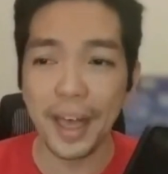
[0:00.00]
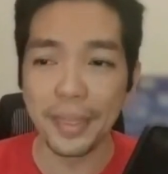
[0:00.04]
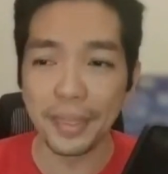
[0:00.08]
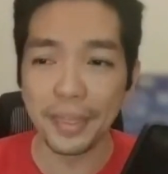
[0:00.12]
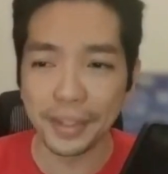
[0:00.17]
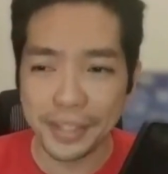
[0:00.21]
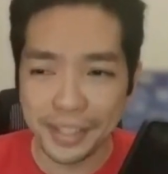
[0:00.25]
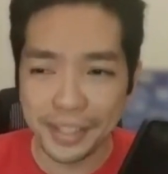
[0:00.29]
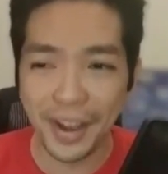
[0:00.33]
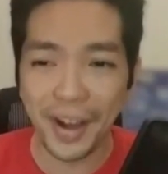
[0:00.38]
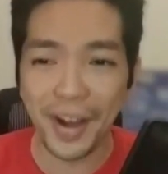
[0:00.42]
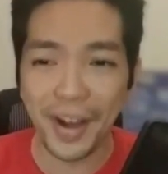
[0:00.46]

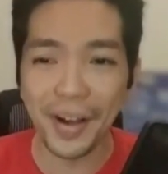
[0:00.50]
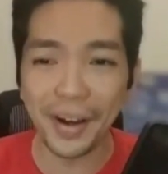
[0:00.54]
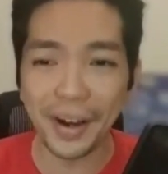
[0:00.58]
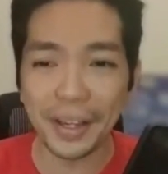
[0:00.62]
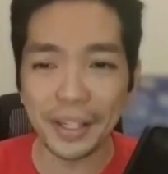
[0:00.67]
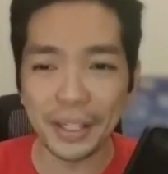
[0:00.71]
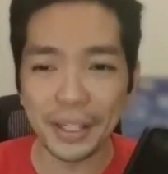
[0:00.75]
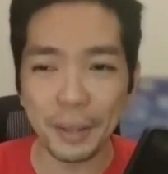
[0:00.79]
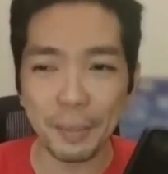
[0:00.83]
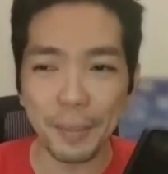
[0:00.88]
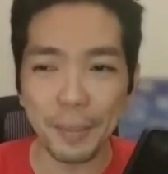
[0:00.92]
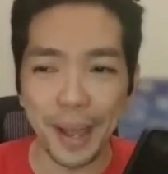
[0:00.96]
the song
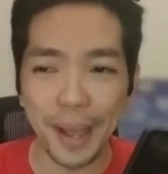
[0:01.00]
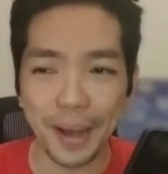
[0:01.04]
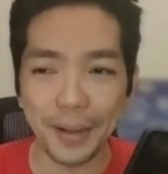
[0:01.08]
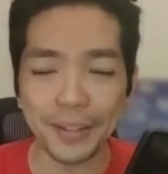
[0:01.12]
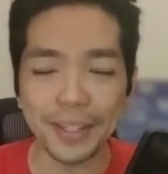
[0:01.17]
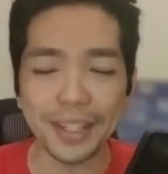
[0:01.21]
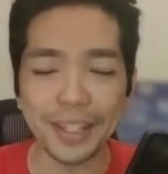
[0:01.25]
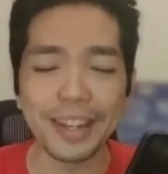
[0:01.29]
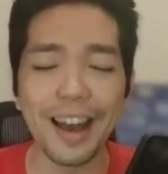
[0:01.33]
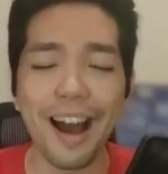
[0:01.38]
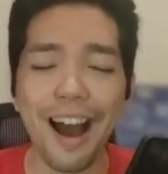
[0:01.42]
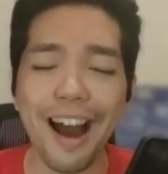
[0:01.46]
is
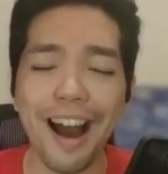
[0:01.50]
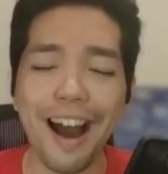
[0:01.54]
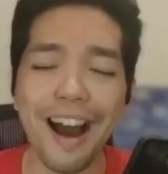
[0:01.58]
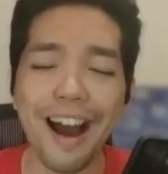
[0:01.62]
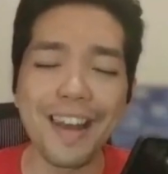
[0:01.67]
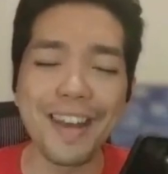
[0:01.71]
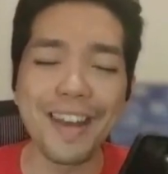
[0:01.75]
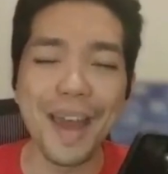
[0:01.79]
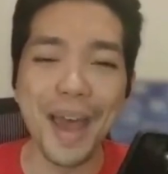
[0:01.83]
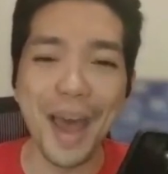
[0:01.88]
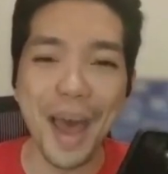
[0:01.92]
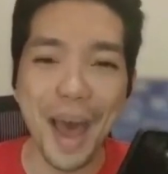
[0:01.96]
about an
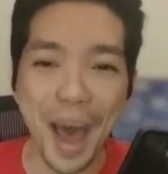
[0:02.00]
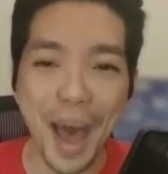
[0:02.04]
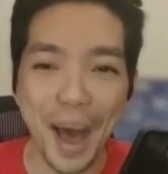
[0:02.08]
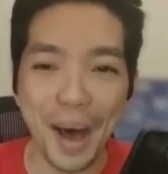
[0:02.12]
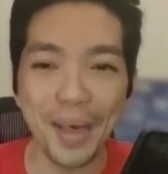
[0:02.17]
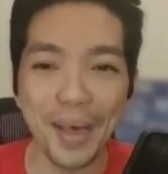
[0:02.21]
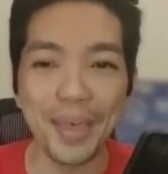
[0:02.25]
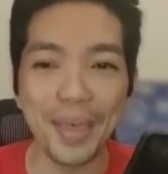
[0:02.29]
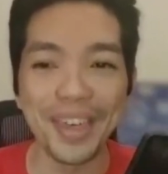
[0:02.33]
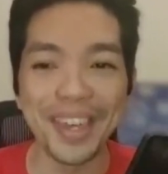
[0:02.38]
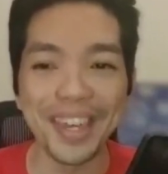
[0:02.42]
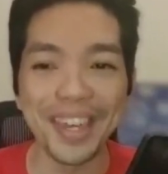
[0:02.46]

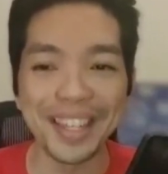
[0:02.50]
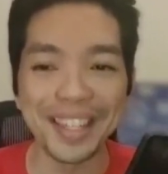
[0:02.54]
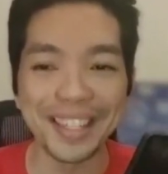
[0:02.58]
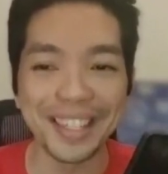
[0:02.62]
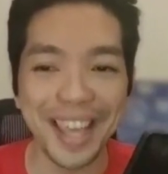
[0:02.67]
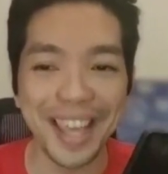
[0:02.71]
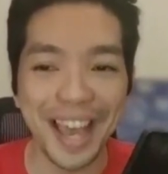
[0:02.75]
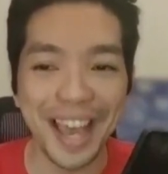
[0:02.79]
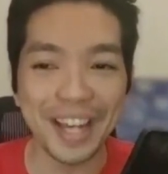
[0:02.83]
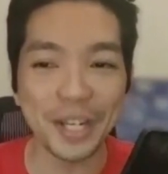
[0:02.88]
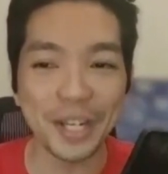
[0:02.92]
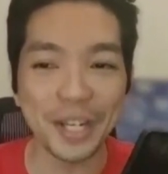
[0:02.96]
unhealthy
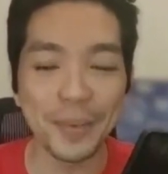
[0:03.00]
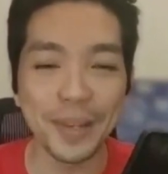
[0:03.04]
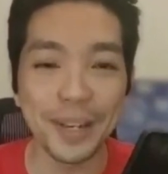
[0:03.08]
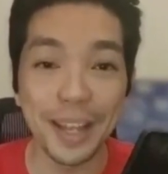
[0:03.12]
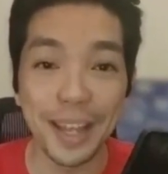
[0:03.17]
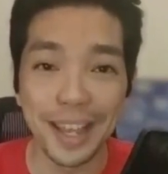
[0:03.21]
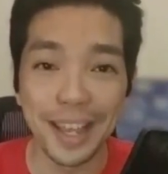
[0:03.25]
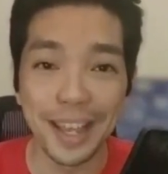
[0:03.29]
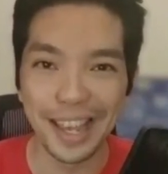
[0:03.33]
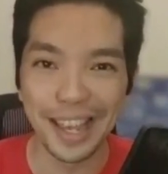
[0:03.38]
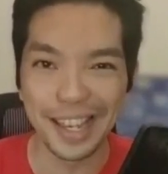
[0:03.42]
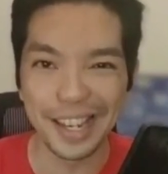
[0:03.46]
attachment
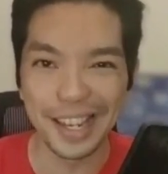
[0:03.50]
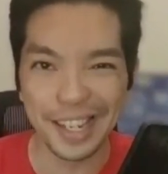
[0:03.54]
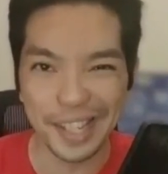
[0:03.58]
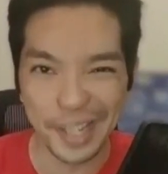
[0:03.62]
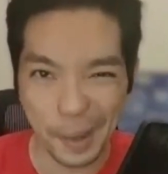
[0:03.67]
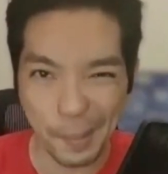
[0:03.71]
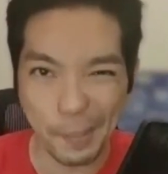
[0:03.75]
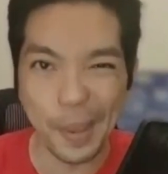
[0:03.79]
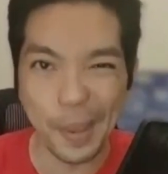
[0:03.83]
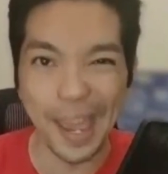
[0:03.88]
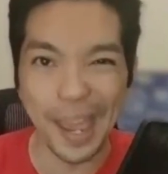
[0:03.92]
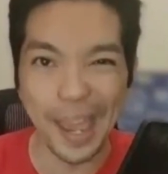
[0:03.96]
and a
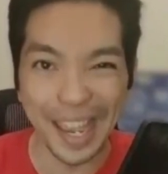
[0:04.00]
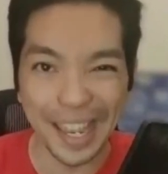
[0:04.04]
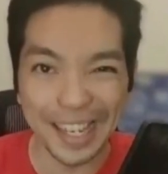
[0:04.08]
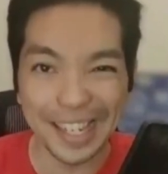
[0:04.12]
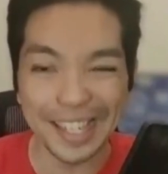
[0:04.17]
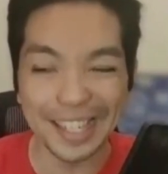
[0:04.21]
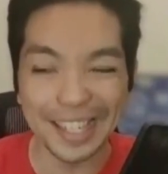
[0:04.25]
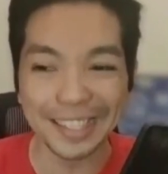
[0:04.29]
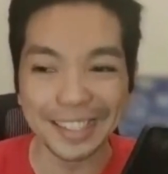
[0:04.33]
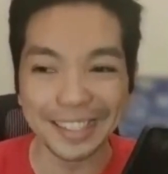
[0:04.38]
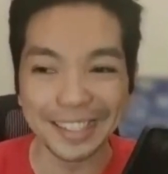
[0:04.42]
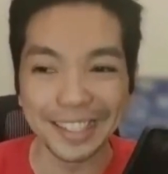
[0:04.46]

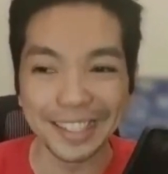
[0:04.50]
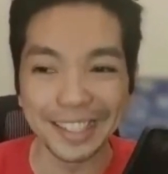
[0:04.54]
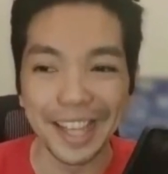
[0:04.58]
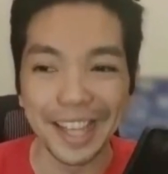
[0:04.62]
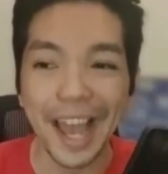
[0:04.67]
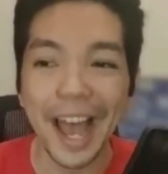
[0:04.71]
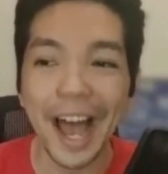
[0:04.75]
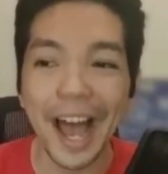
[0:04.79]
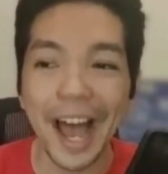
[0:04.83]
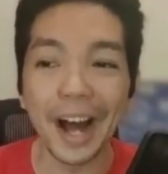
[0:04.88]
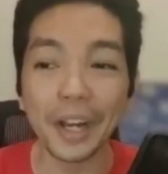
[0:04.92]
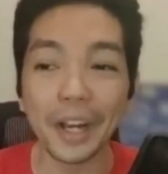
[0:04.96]
dependency
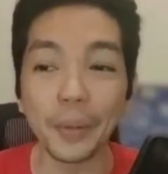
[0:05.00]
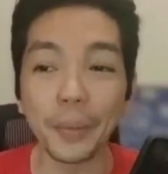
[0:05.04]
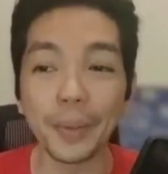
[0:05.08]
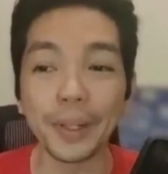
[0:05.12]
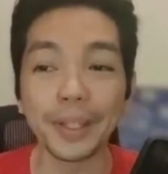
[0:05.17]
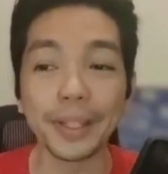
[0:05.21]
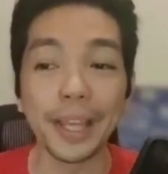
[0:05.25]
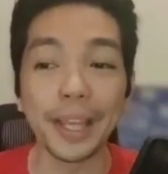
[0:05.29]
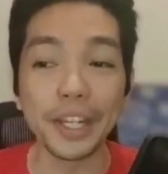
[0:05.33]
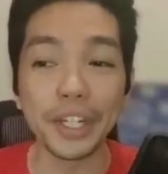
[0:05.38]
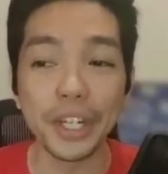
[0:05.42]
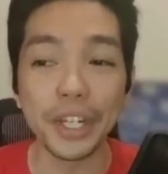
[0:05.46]
on a
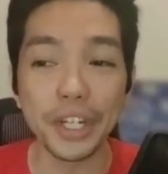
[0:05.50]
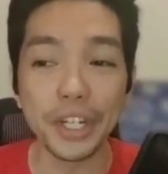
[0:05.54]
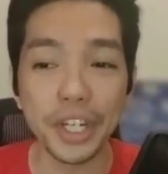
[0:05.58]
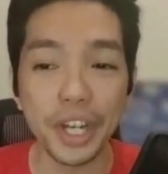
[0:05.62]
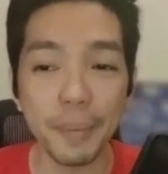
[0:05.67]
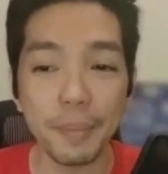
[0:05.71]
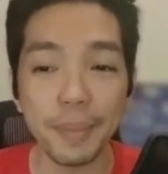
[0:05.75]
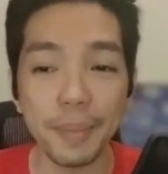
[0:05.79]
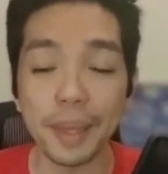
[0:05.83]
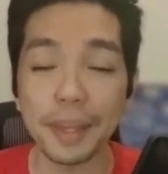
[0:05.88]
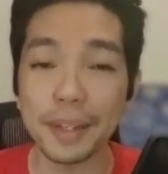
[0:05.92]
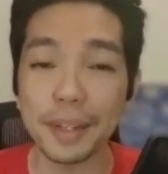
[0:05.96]

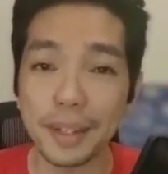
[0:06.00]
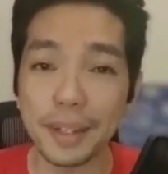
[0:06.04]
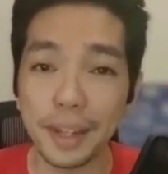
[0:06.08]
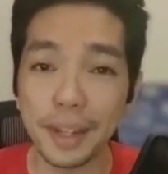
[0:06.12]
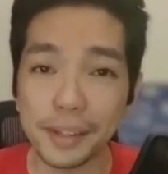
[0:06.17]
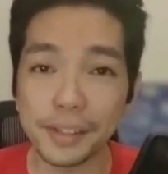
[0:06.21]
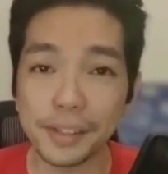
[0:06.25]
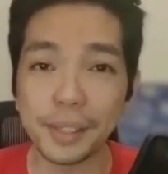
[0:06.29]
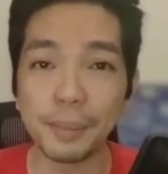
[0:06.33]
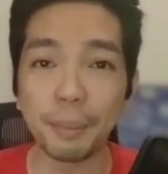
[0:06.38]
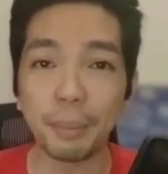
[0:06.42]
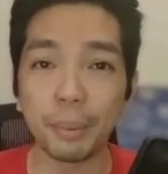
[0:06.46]
relationship that
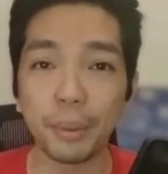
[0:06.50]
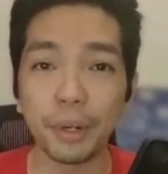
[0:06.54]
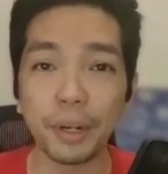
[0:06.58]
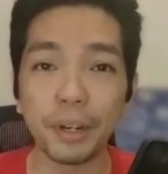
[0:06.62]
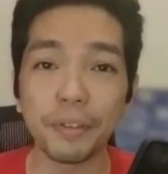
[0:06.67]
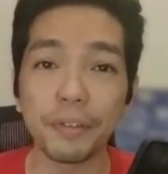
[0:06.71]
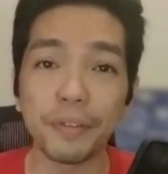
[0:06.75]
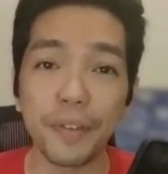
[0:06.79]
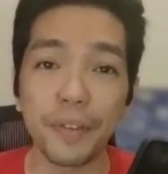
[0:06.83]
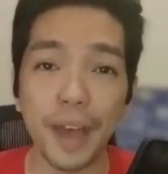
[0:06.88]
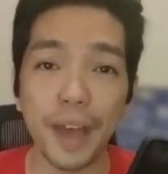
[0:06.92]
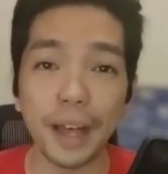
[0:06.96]
doesn't
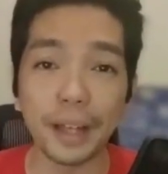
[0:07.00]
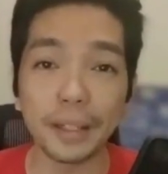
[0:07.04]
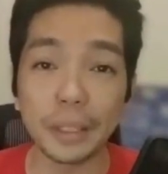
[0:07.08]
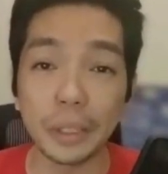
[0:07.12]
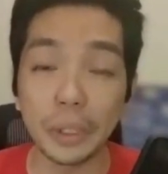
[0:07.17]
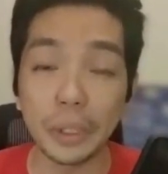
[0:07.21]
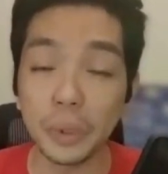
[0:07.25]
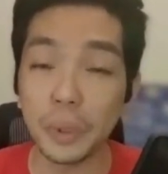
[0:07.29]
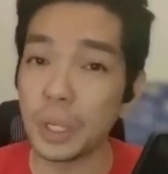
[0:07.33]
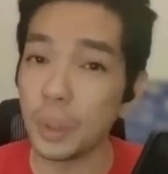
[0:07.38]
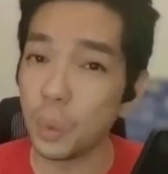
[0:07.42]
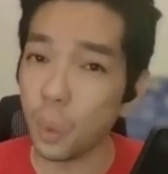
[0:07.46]
bring
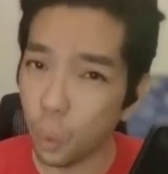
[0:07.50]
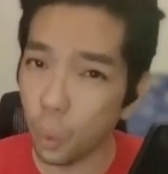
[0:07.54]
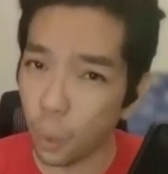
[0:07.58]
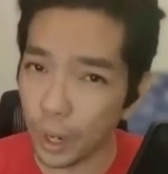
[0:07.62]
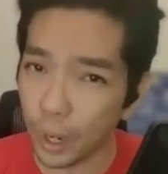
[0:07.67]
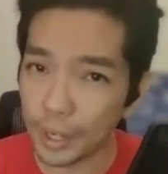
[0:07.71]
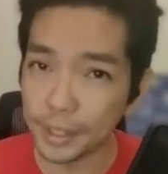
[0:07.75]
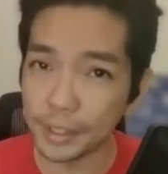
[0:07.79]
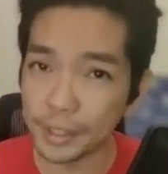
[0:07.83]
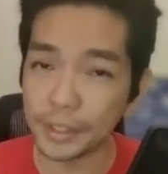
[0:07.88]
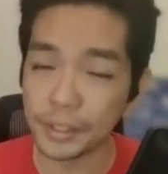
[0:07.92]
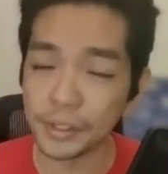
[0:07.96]
value in
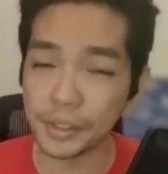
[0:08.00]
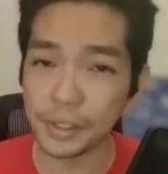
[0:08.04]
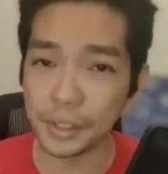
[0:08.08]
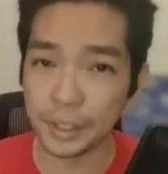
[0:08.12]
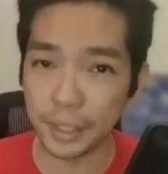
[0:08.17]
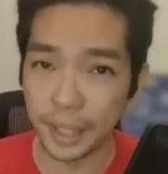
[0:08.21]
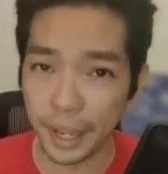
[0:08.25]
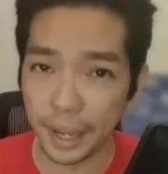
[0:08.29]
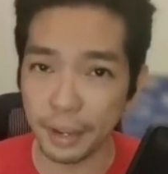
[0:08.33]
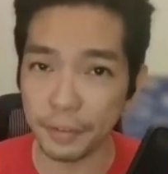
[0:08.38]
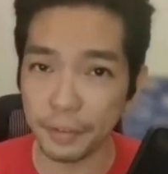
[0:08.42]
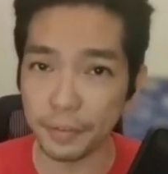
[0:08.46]

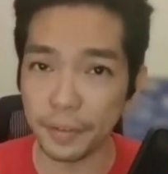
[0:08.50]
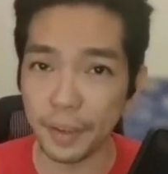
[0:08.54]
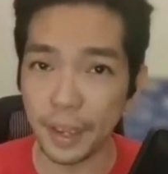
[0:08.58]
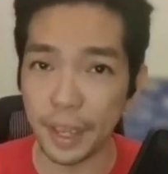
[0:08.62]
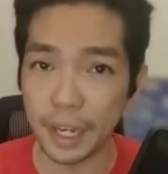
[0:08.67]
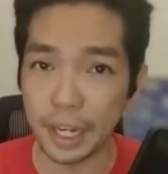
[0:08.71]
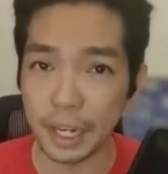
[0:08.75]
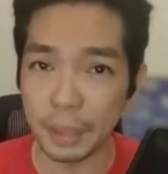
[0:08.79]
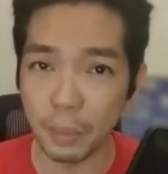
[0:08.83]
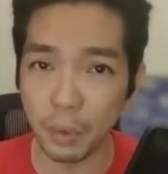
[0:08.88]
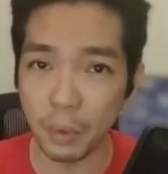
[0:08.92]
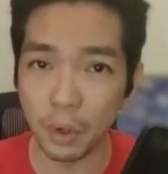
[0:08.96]
one's life
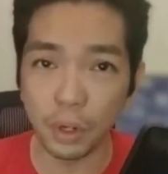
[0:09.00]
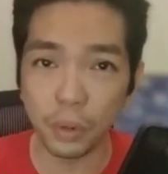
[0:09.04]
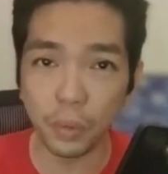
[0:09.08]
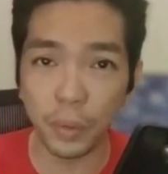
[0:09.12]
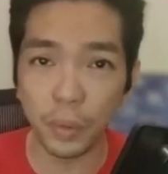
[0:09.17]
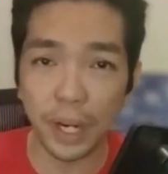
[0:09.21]
anymore.